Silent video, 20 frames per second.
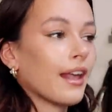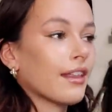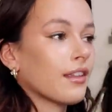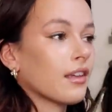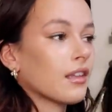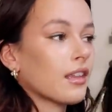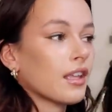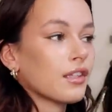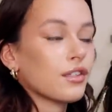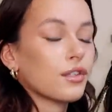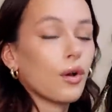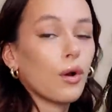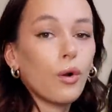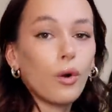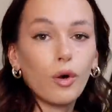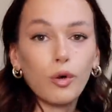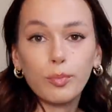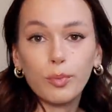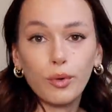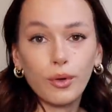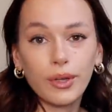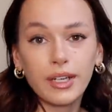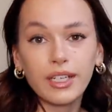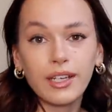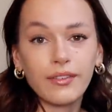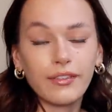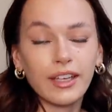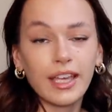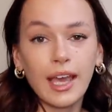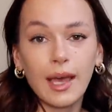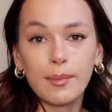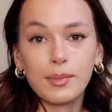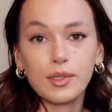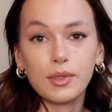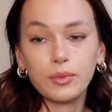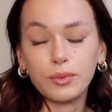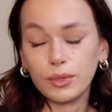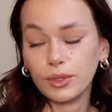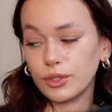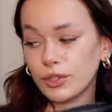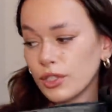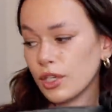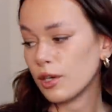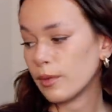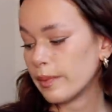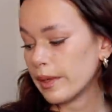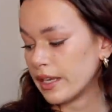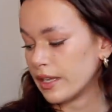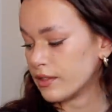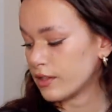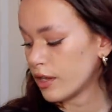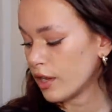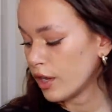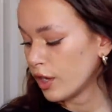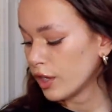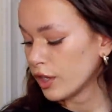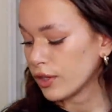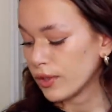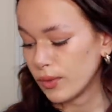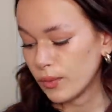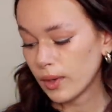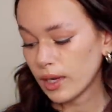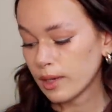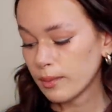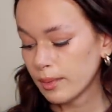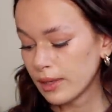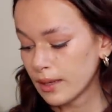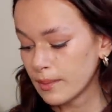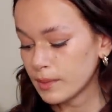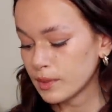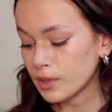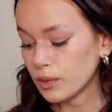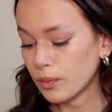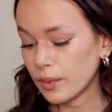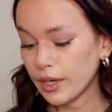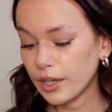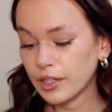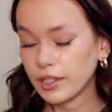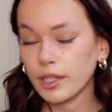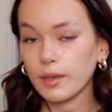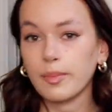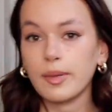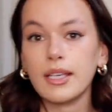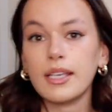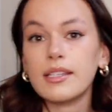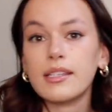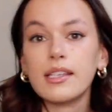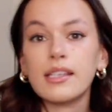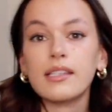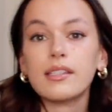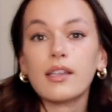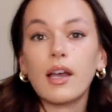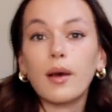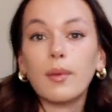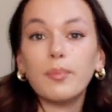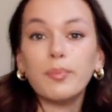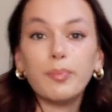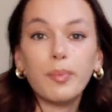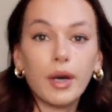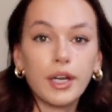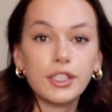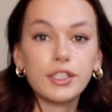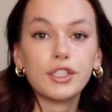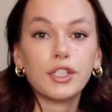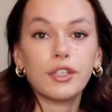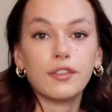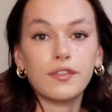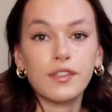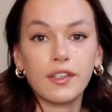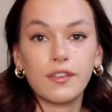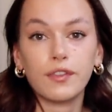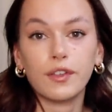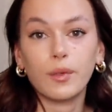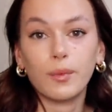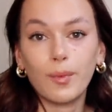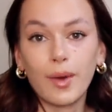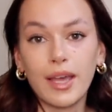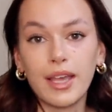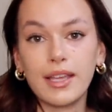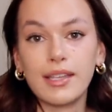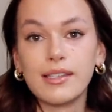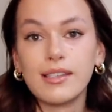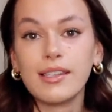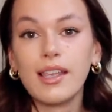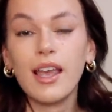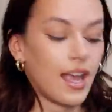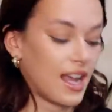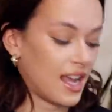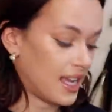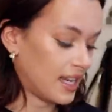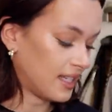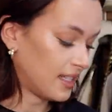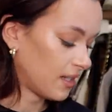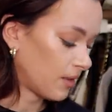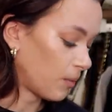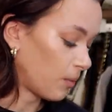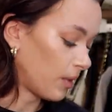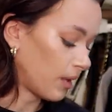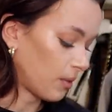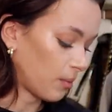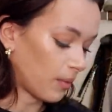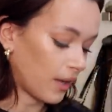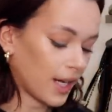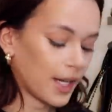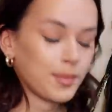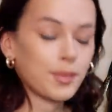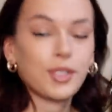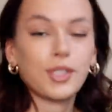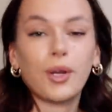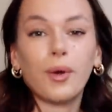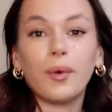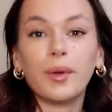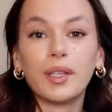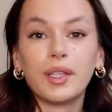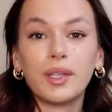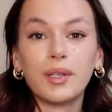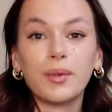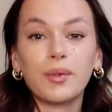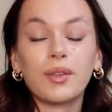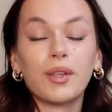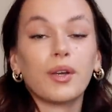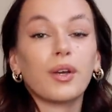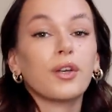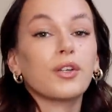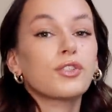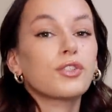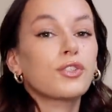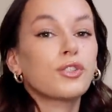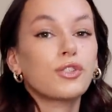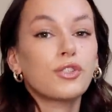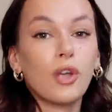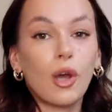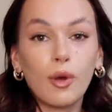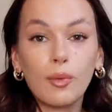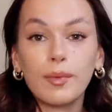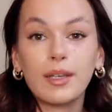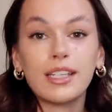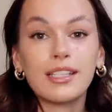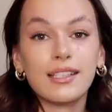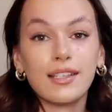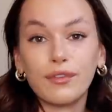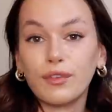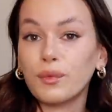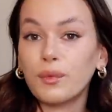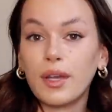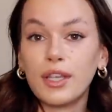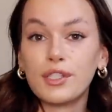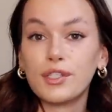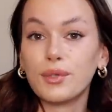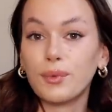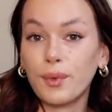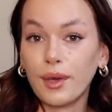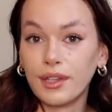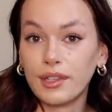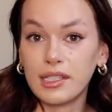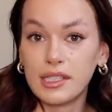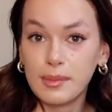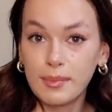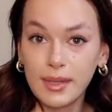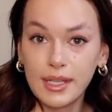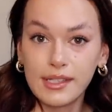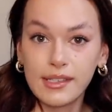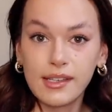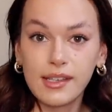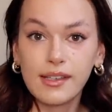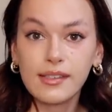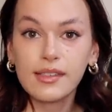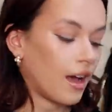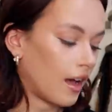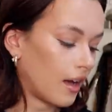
I think that's the whole point of a capsule wardrobe, is you want to be able to wear your pieces a bunch of different ways, and with what I'm showing you, there are so many different ways to wear these pieces.